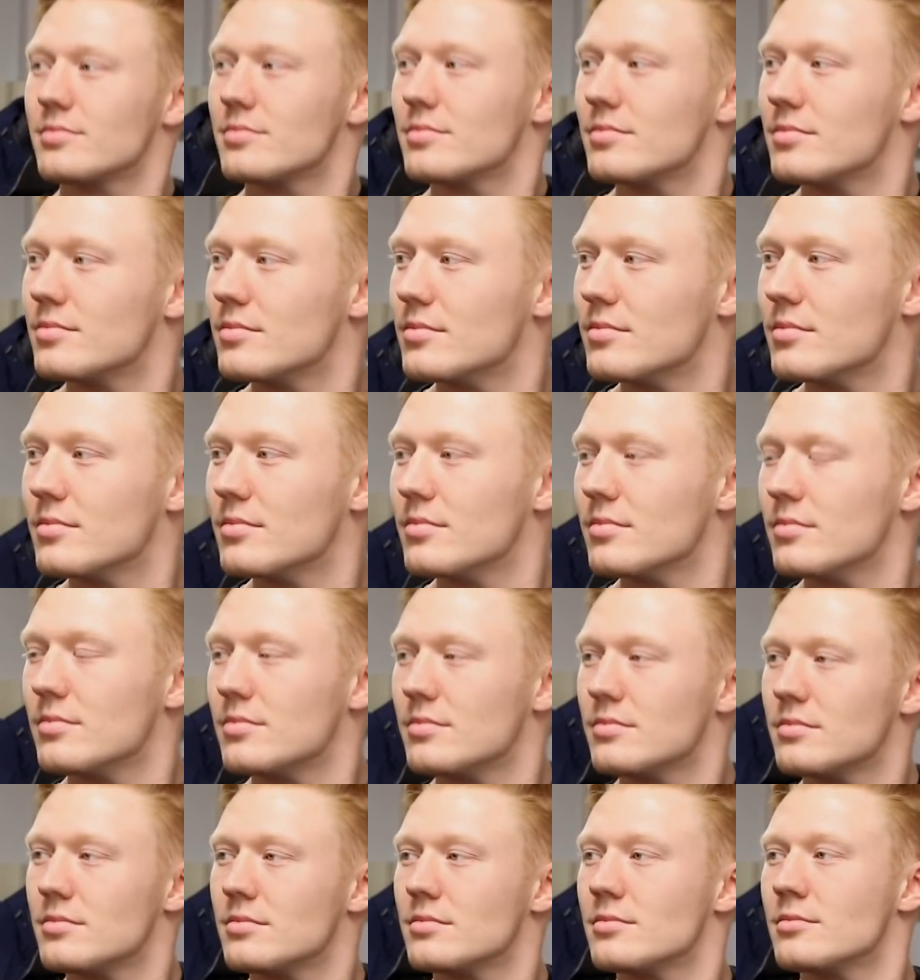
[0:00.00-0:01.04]

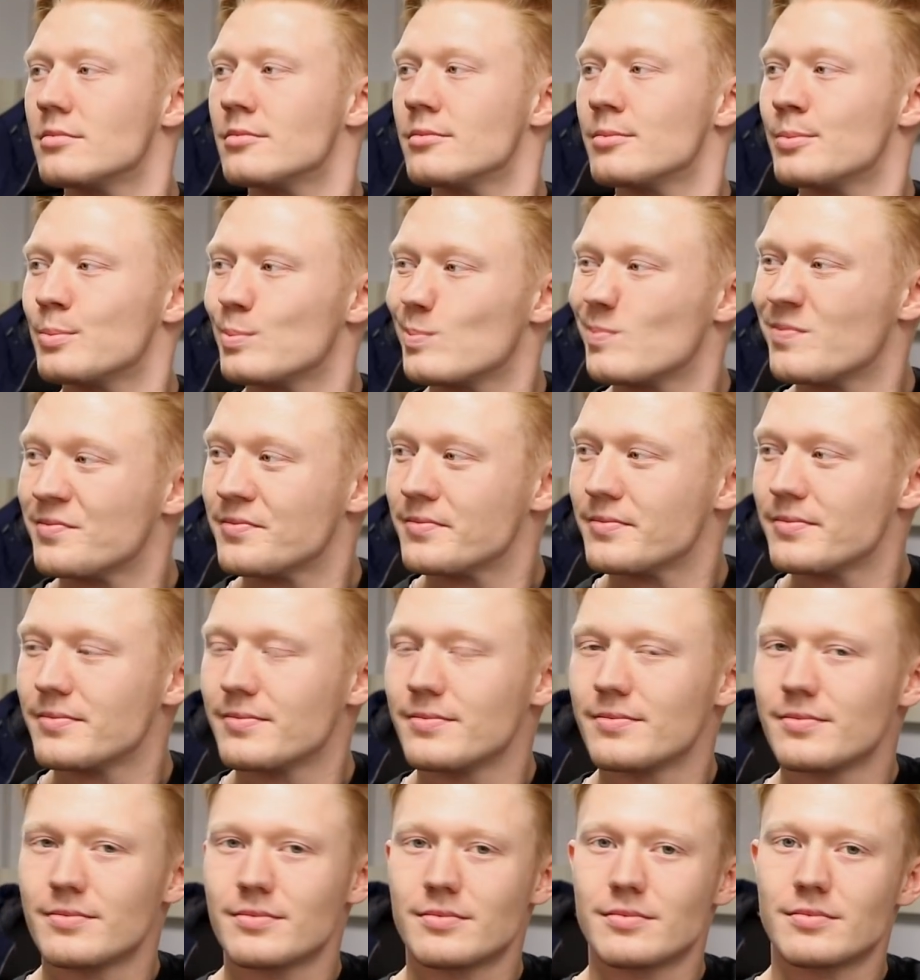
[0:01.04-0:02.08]

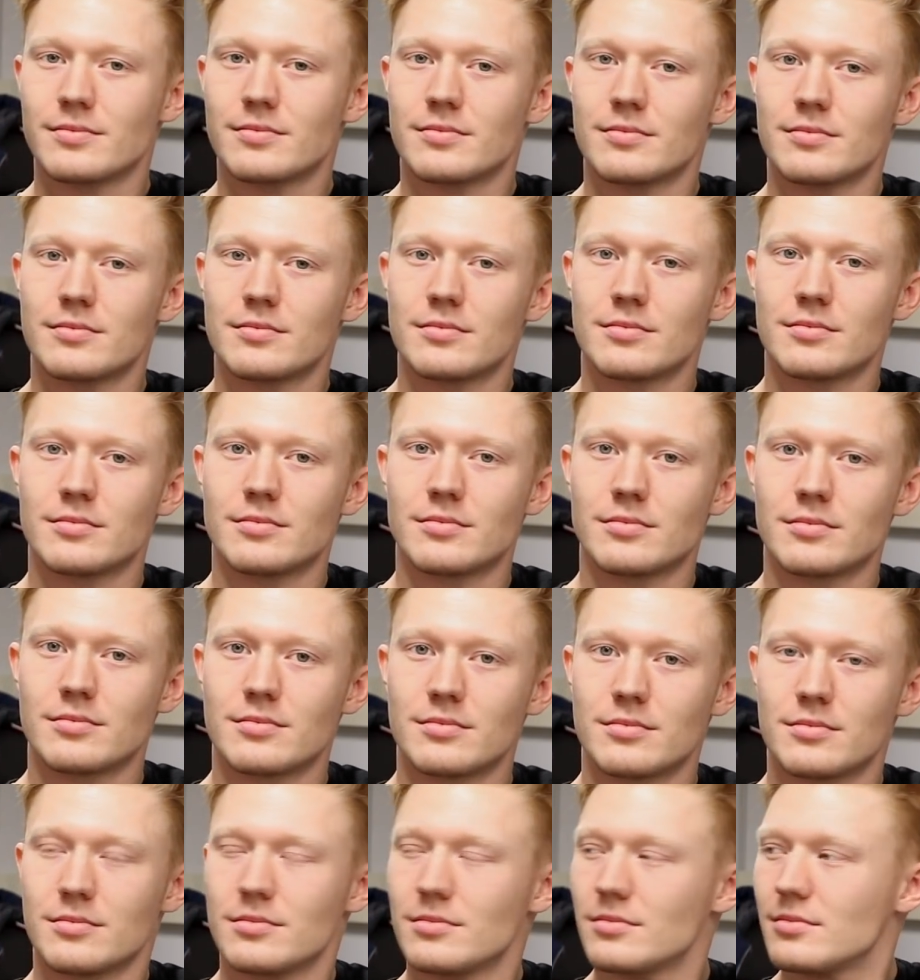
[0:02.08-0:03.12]

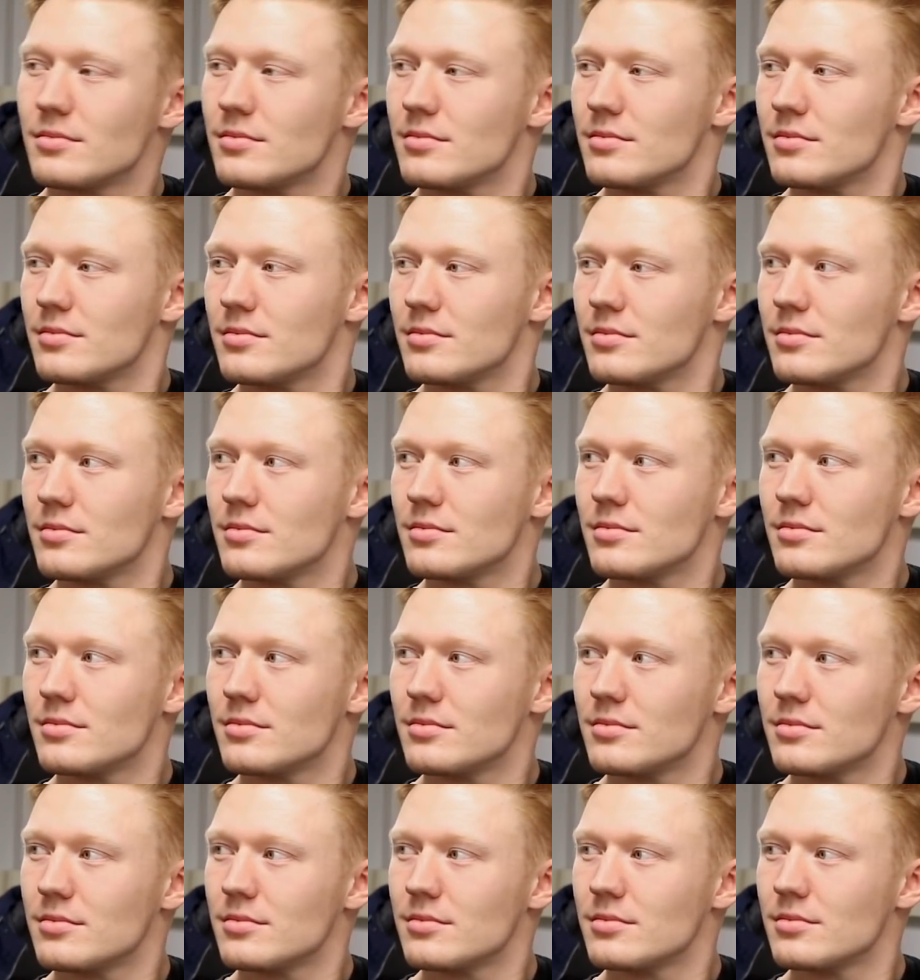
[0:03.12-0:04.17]

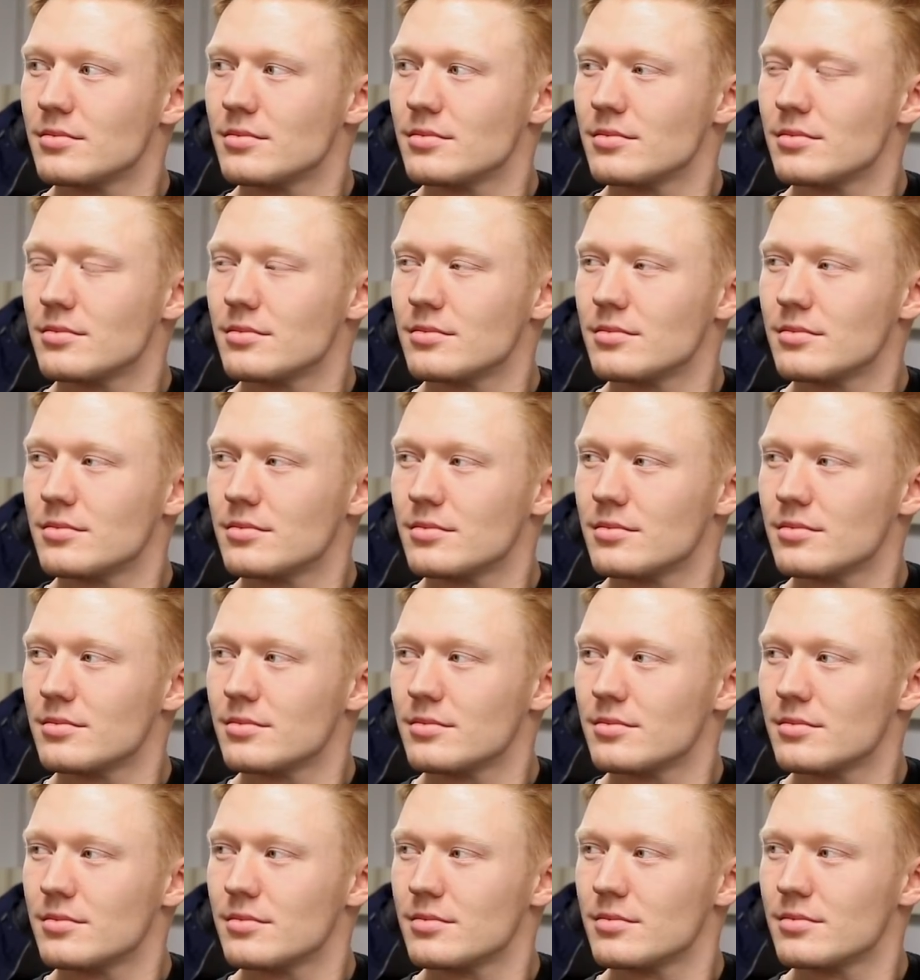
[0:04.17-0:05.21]

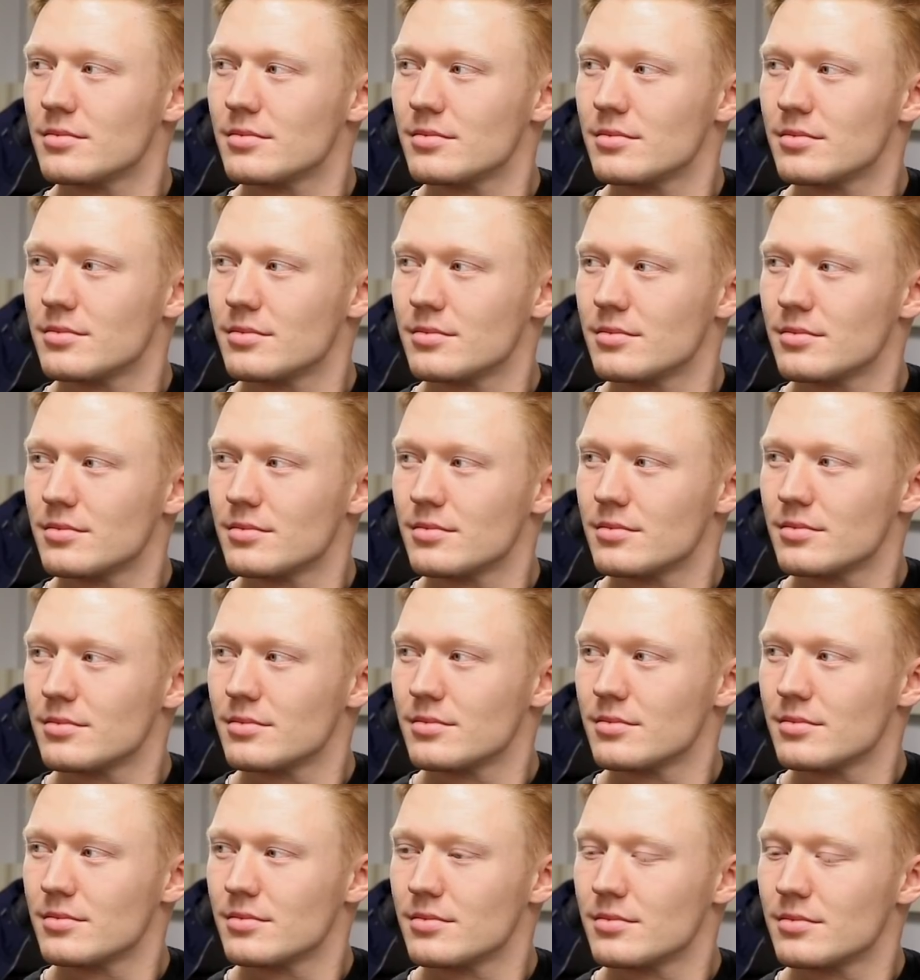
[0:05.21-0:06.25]

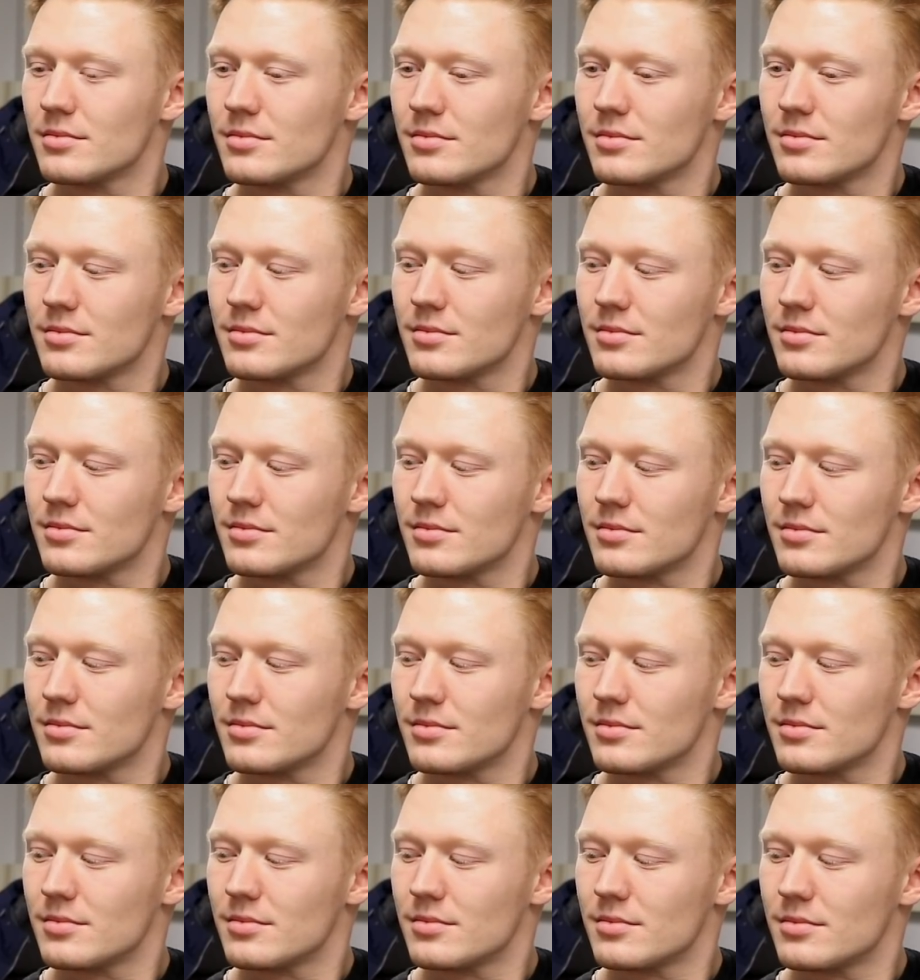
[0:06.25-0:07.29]

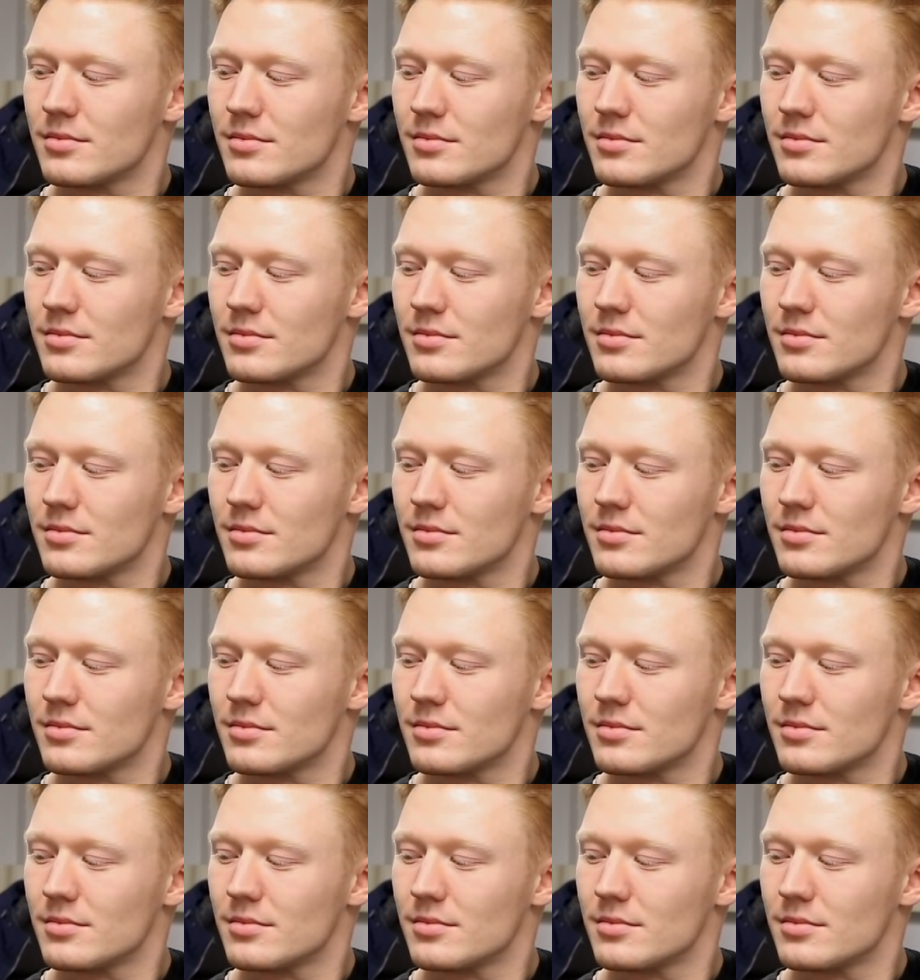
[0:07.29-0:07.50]
(not speaking)